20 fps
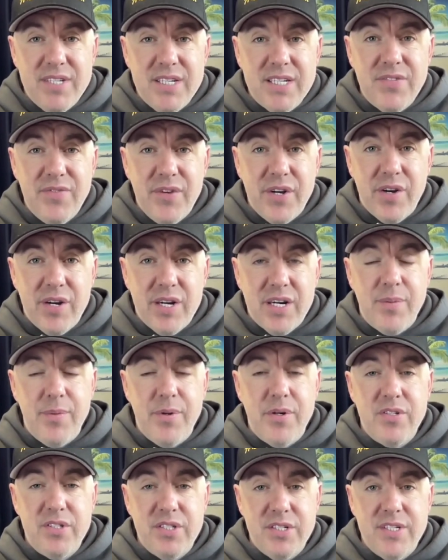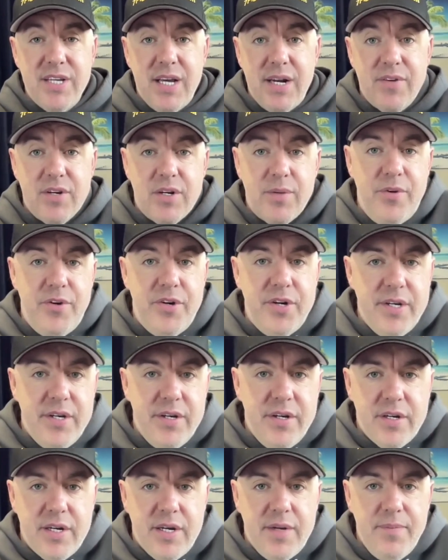6-figure income earners inside of our community.
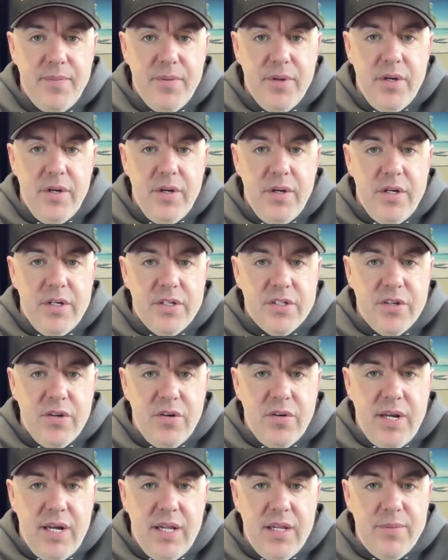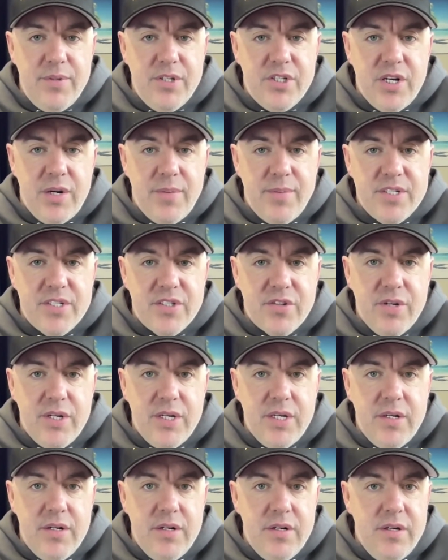Okay, so now let me share my
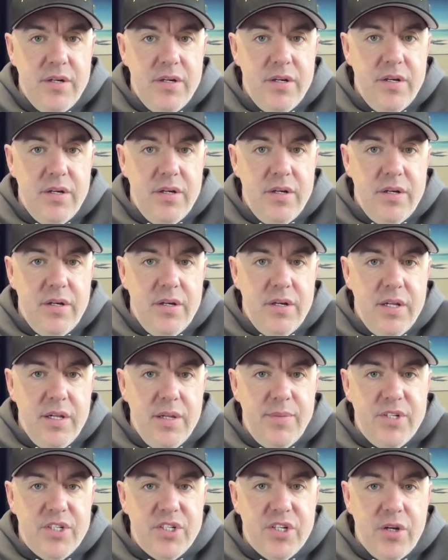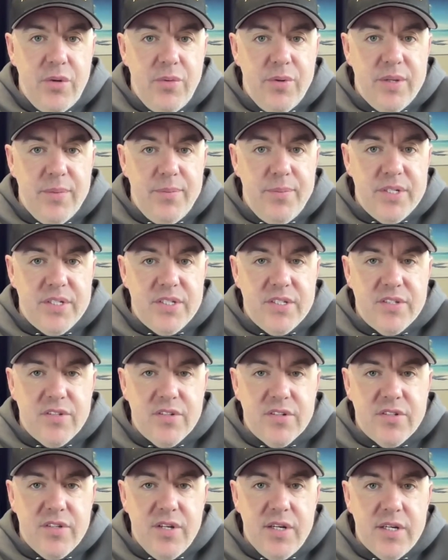screen and let me show you what the business
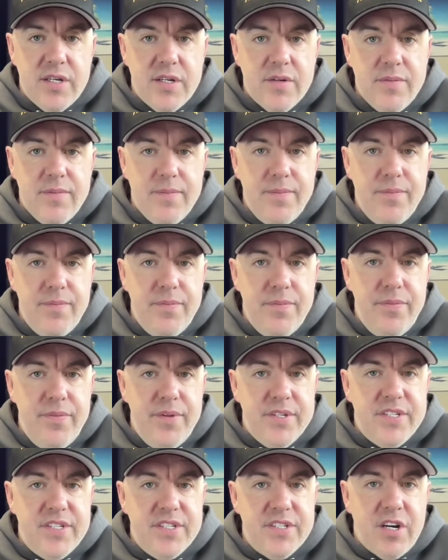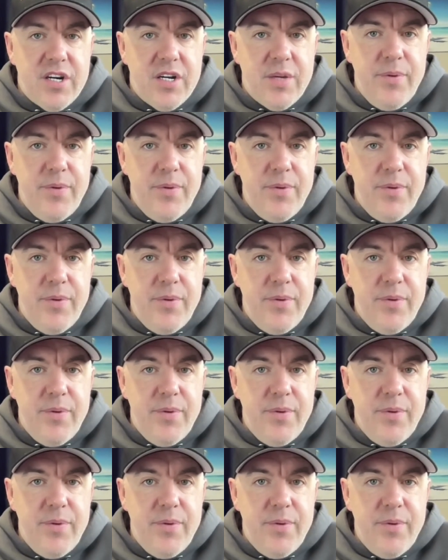looks like. This is our